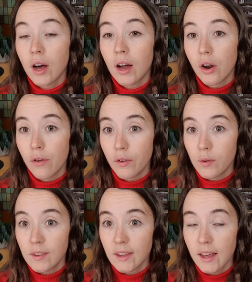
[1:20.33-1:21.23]
I don't know if
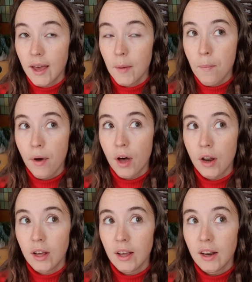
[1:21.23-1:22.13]
you've seen that yet,
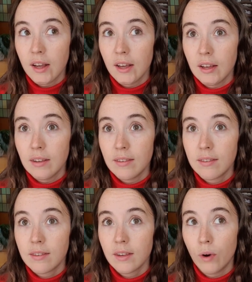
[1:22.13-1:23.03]
but it
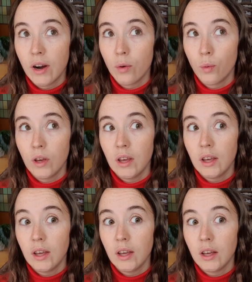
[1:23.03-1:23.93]
is where
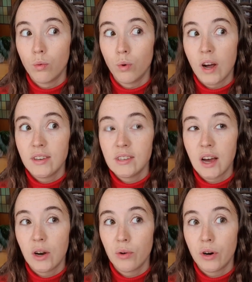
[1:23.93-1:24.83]
we write
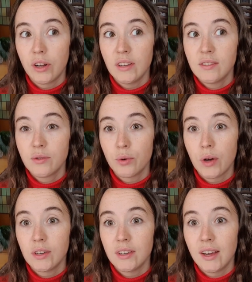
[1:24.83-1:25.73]
down our worries
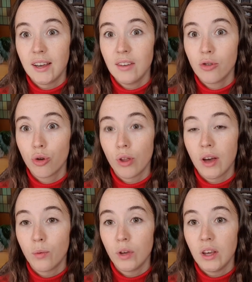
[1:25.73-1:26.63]
throughout the day so
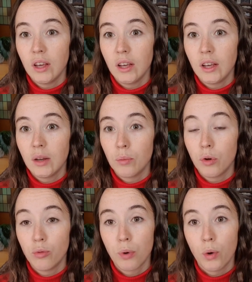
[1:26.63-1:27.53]
that we can
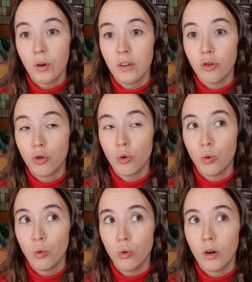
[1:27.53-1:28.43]
postpone it
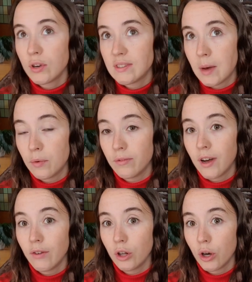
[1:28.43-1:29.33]
to, for example,
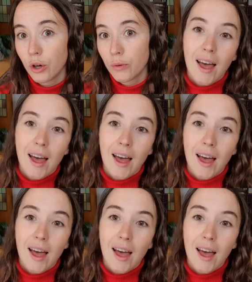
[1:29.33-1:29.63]
5 o'clock.